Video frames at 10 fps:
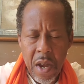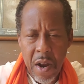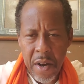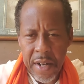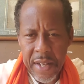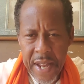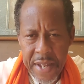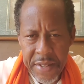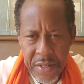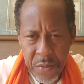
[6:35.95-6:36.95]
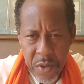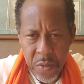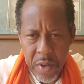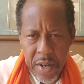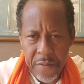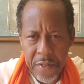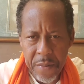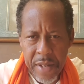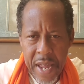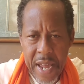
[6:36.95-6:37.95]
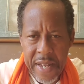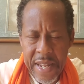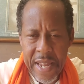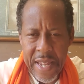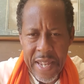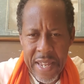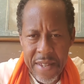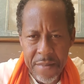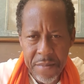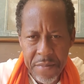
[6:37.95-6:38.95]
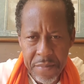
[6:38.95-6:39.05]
Our classes will run from 9 a.m.